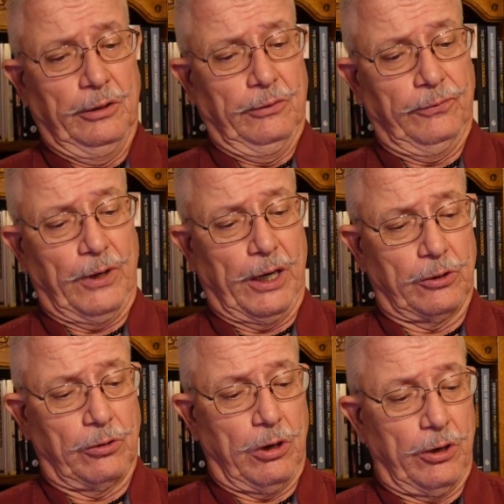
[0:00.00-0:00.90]

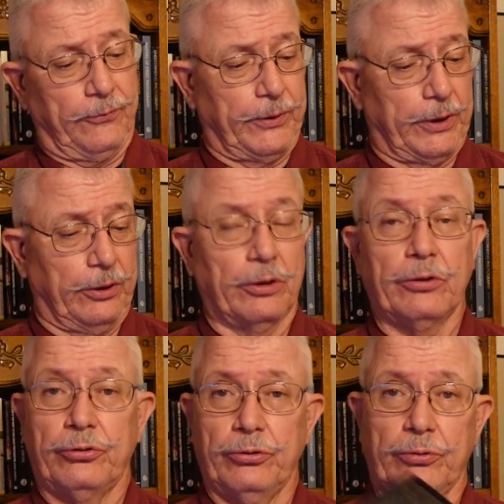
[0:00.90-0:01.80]
fire off and
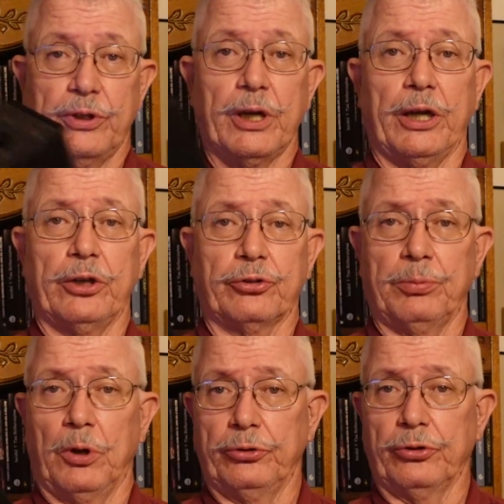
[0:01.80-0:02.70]
shoot the 8
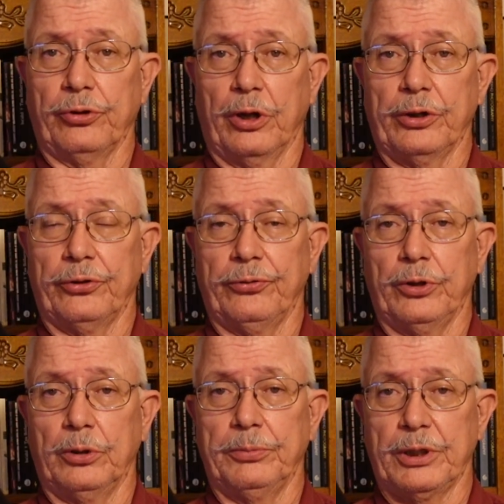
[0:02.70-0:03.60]
exposures on this
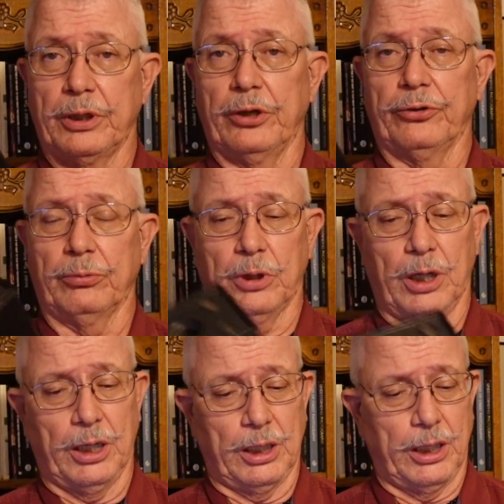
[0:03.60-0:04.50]
film because I want to
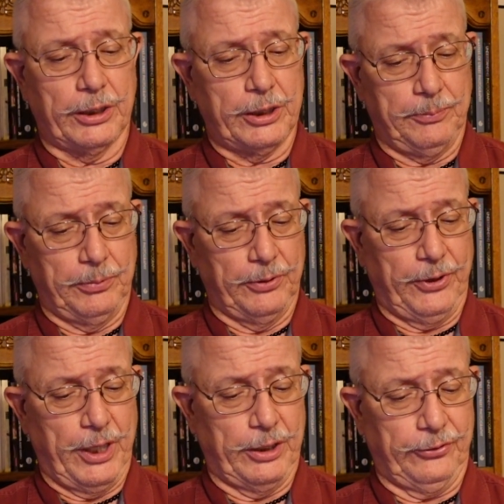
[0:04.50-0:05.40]
highlight a couple of
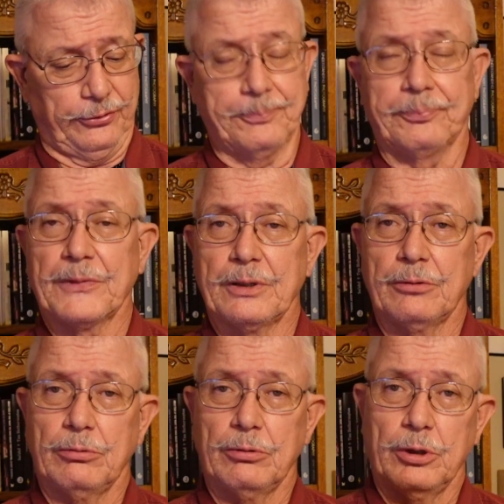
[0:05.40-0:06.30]
things
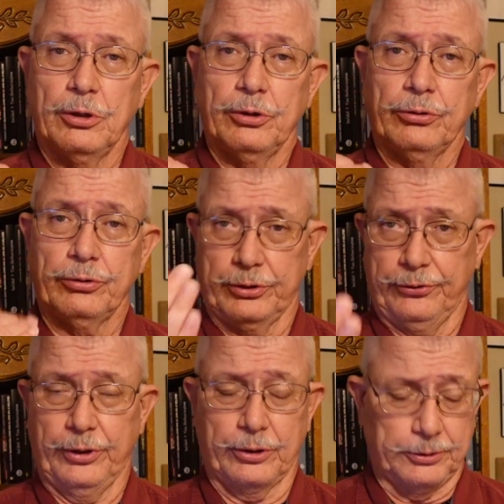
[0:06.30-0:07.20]
to
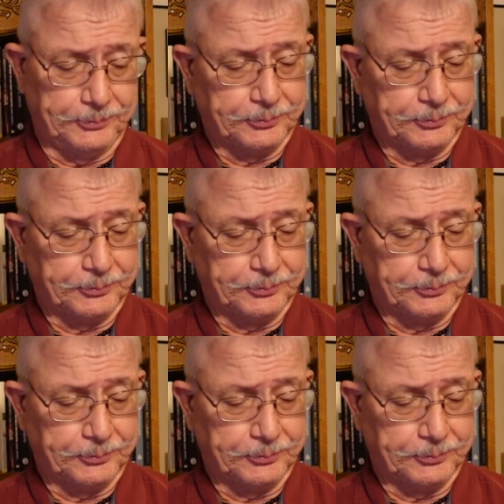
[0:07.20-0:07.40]
consider.